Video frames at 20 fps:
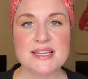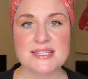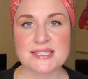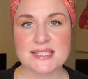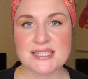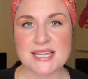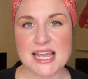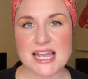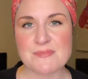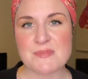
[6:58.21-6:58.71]

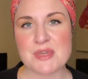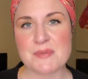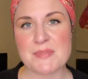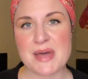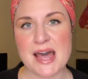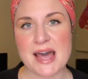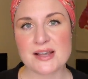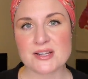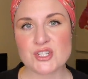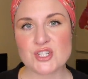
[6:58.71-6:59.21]
to take me
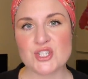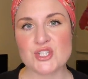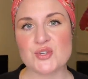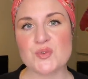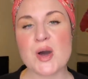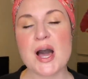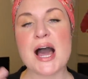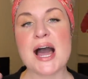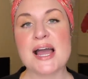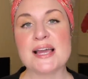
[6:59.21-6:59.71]
back
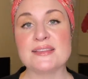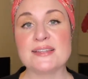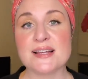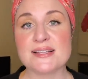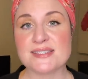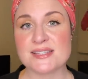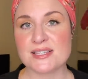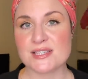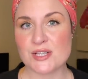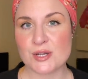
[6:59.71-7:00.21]
to
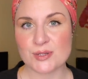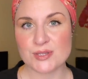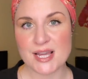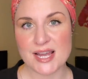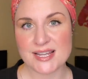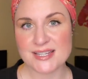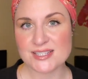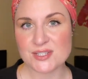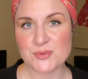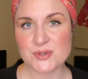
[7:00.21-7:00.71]
highlights and
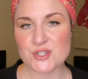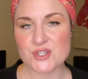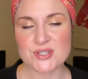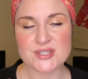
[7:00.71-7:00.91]
lowlights, which